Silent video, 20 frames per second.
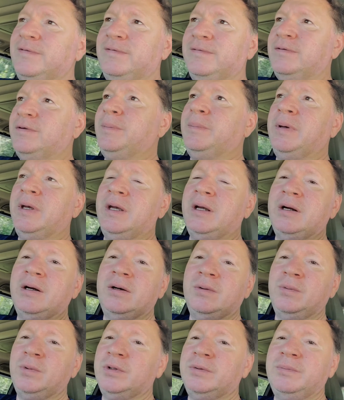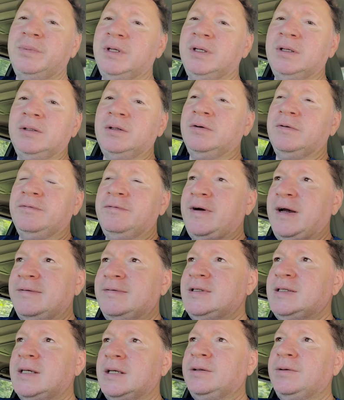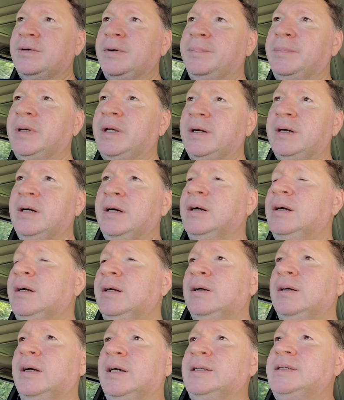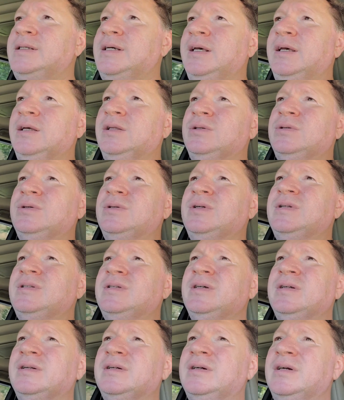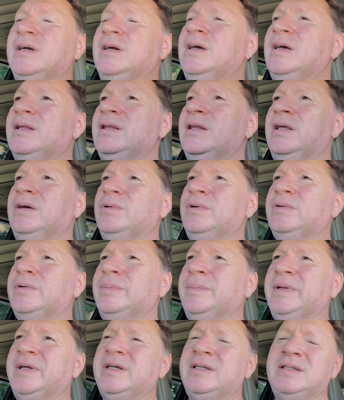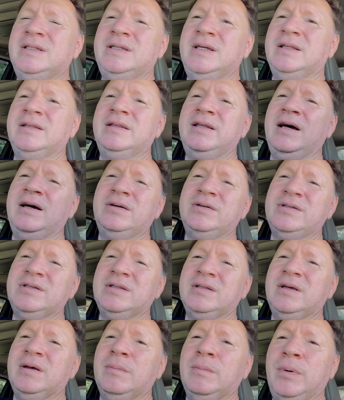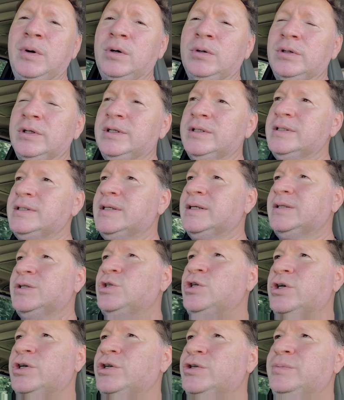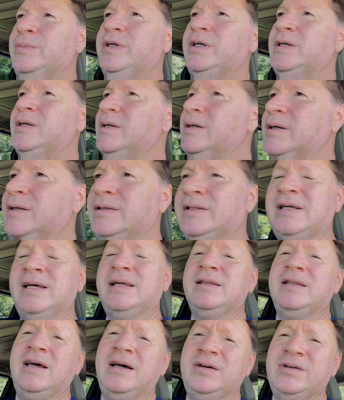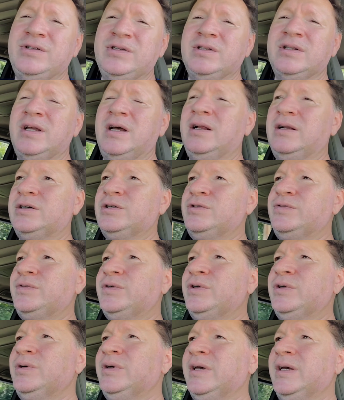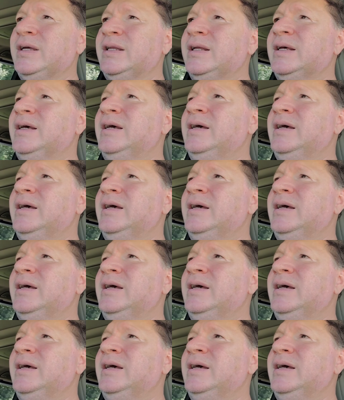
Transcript: repair would be, you know, five cent repair. I take it to the dealer, they will replace 10,000 components and charge me uh, $10,000 for doing it.